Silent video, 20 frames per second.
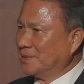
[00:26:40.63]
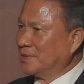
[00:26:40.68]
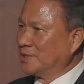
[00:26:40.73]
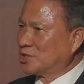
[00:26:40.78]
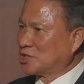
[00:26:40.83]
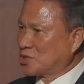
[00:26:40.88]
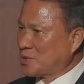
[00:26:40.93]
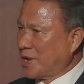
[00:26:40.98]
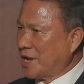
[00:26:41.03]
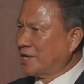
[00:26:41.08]

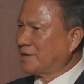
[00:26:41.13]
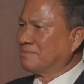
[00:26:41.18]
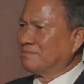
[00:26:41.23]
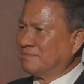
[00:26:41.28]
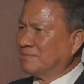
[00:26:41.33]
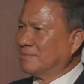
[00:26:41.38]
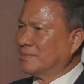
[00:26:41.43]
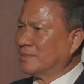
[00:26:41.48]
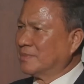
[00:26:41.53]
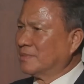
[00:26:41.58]
Trade,
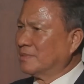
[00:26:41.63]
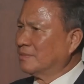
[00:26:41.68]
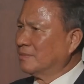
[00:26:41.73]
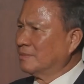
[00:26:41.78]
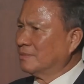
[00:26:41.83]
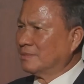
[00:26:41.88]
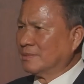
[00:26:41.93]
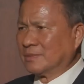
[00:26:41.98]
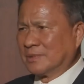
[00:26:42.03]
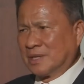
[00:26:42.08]

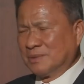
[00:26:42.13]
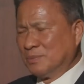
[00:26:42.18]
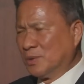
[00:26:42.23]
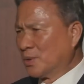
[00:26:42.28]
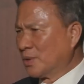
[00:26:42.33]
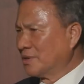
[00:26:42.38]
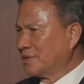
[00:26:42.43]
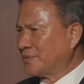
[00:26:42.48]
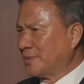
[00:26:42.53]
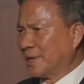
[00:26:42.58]

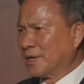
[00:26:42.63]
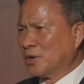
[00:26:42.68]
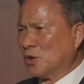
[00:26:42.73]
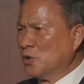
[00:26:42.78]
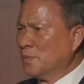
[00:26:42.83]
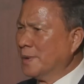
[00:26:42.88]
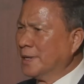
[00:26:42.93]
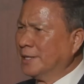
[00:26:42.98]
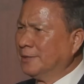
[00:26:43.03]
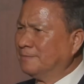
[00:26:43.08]
Cambodia is very
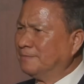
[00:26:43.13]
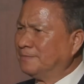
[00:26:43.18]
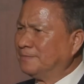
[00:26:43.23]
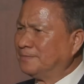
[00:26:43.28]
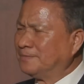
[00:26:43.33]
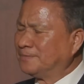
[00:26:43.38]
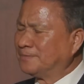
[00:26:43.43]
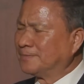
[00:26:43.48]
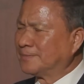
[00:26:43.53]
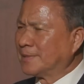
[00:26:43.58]
open.
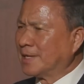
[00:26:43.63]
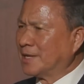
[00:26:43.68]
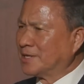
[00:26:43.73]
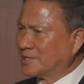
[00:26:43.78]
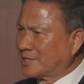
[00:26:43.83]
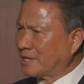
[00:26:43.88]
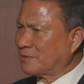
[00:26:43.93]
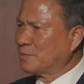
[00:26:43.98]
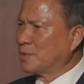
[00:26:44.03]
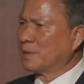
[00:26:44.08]
Like I
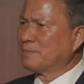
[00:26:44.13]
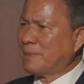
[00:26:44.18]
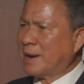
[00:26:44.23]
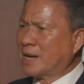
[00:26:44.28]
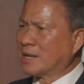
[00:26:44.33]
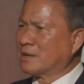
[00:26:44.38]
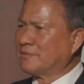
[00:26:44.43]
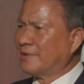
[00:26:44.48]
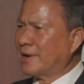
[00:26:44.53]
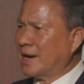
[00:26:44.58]
said, we're
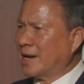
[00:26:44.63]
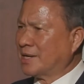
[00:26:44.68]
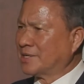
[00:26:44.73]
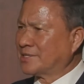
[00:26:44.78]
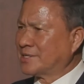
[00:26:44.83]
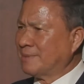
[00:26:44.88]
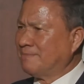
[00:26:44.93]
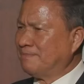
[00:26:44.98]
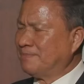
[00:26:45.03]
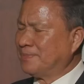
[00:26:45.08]
part of
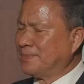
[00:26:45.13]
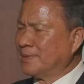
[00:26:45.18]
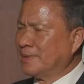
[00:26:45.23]
RCEP.